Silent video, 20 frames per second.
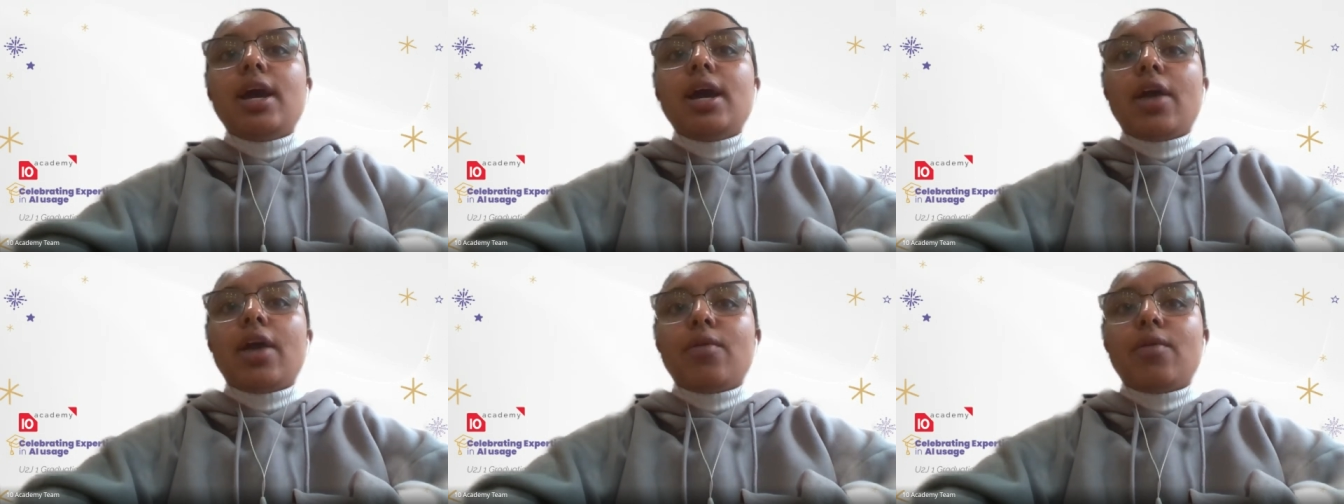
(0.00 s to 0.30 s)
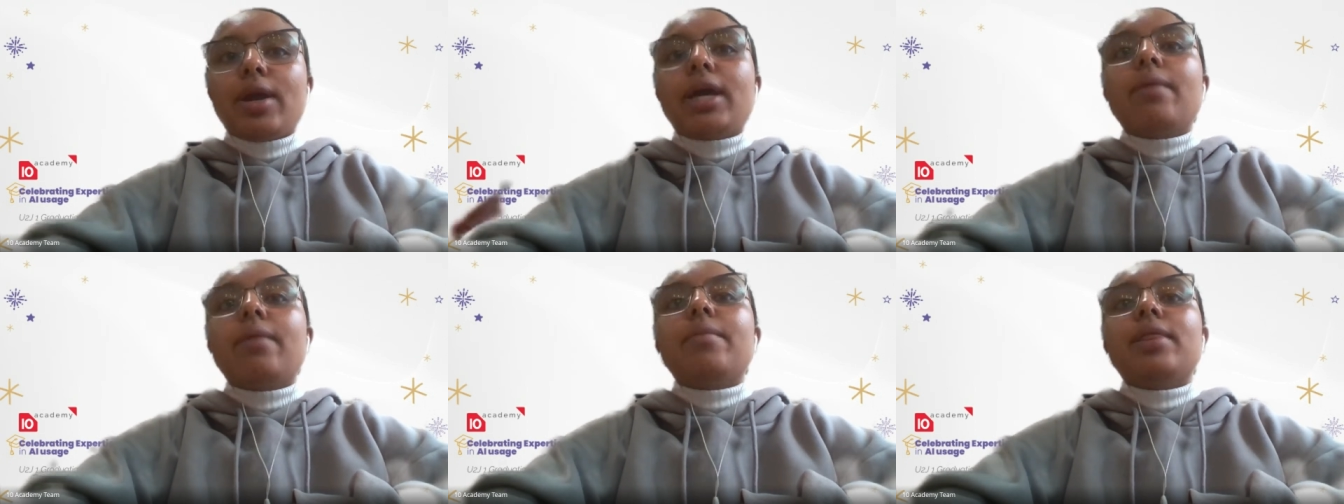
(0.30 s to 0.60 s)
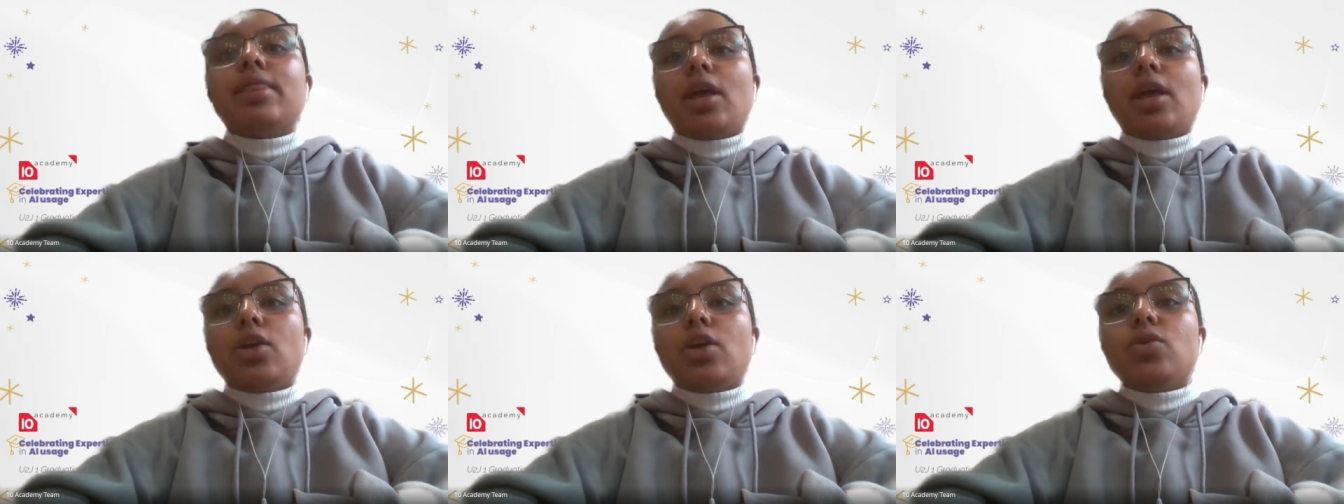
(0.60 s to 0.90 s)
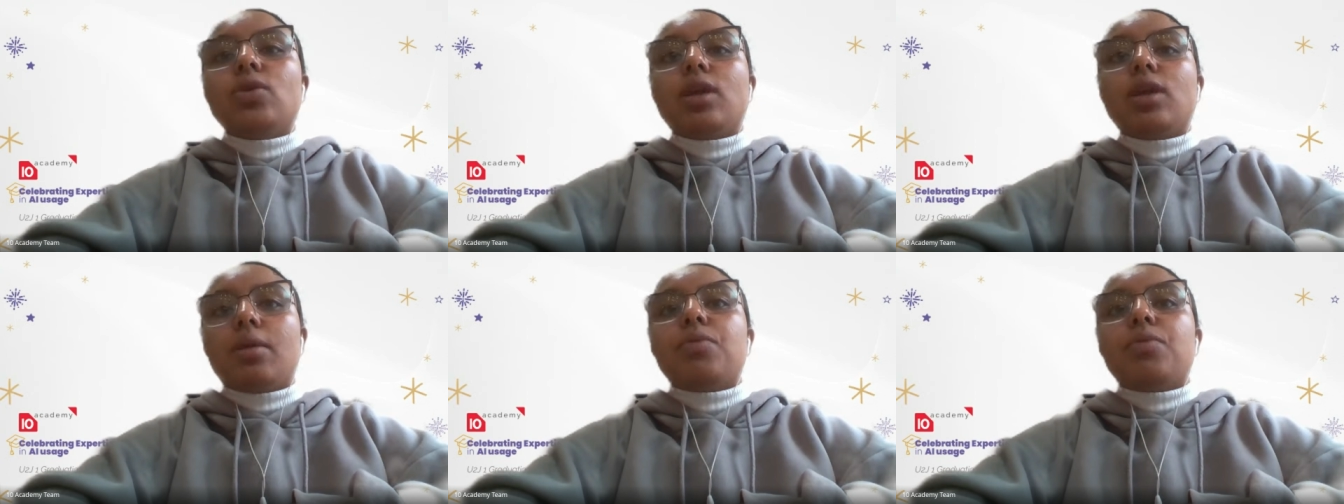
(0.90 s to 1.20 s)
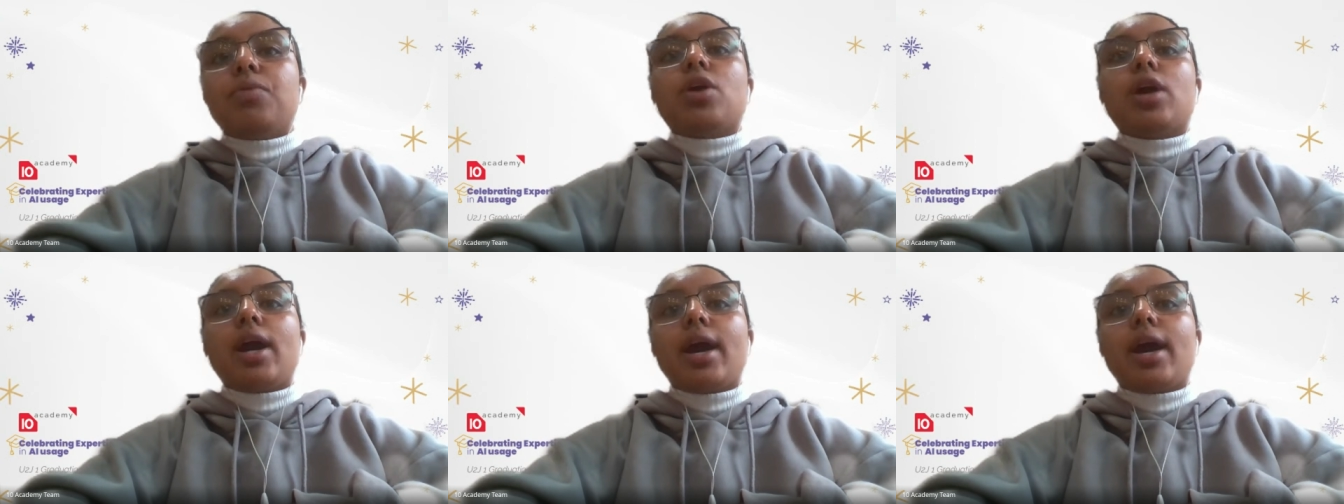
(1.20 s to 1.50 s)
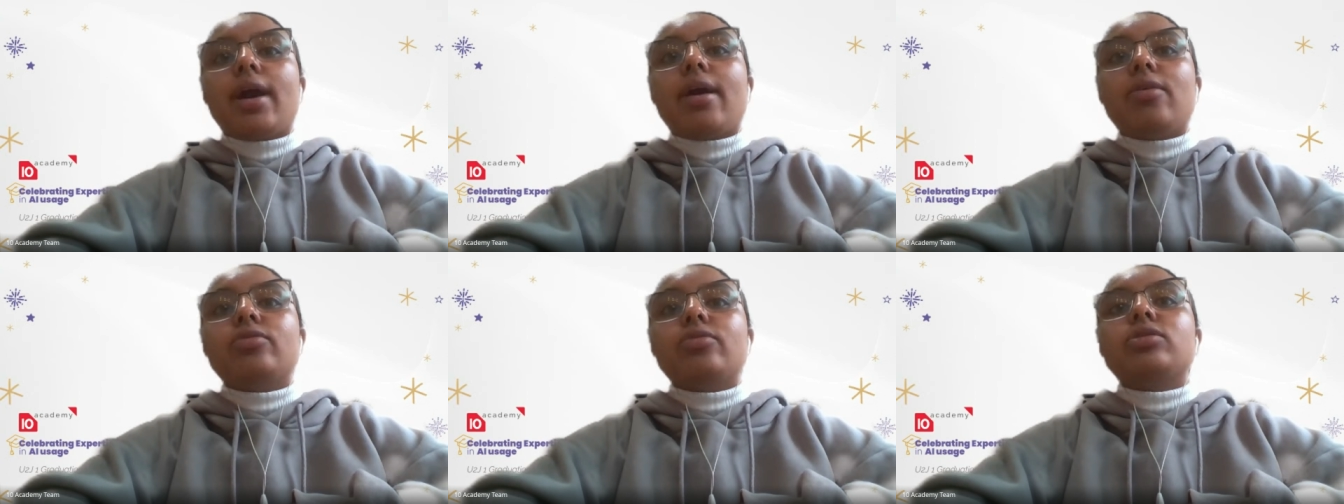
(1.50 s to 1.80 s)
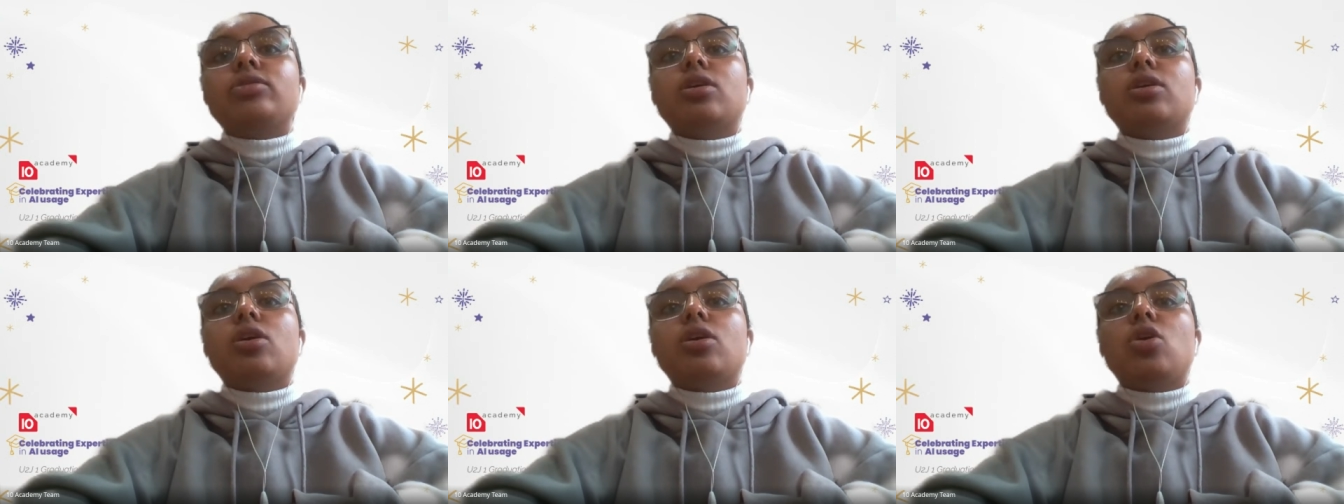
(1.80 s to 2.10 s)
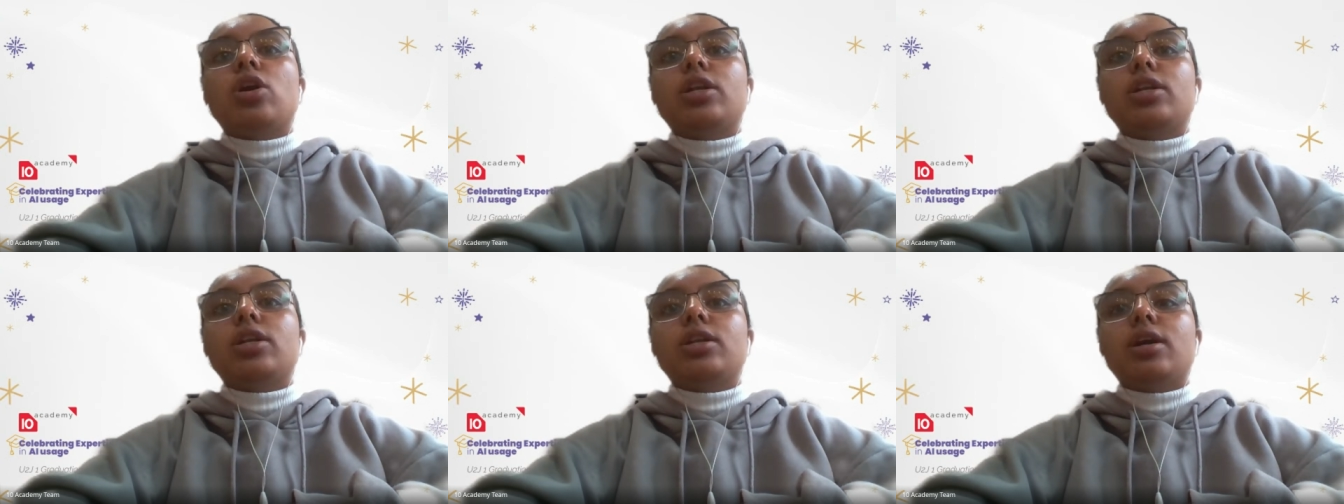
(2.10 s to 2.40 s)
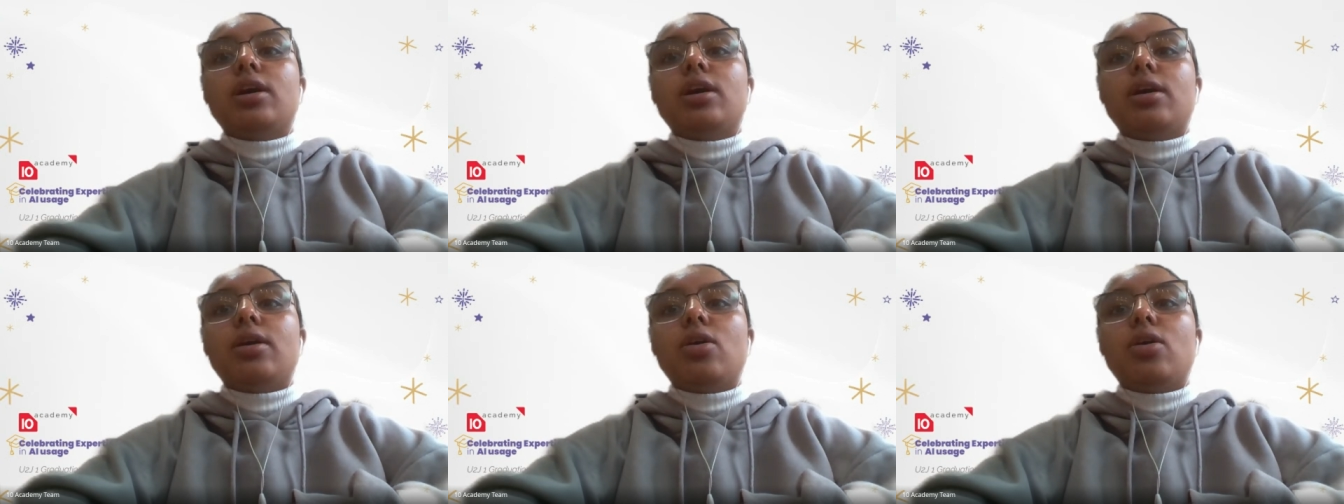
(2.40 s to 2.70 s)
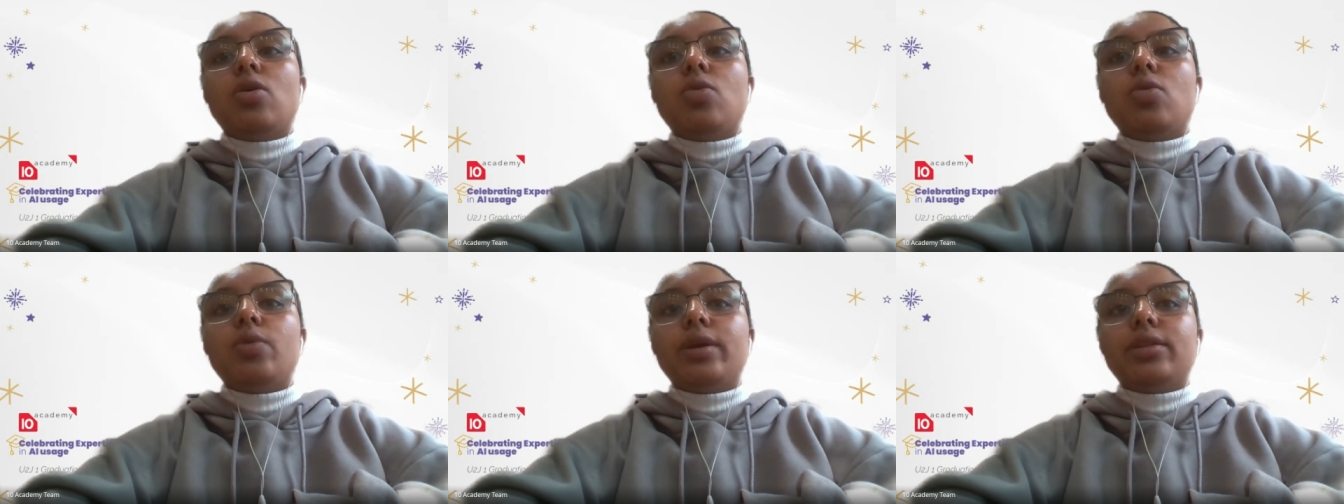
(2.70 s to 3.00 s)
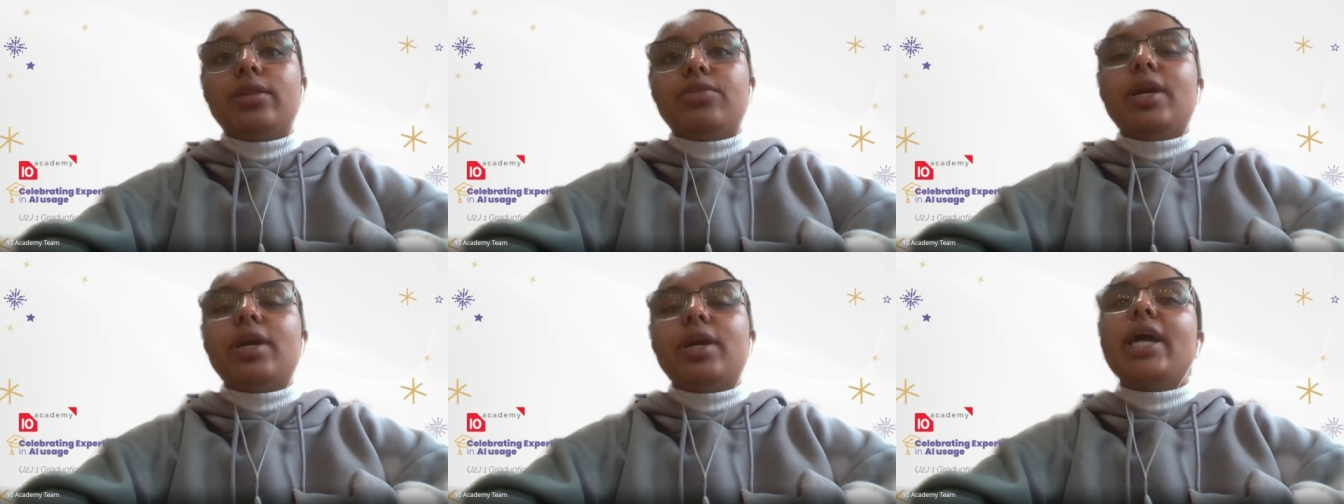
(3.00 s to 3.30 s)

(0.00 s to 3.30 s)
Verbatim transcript: I recommend that you keep your eye out on uh, all week three.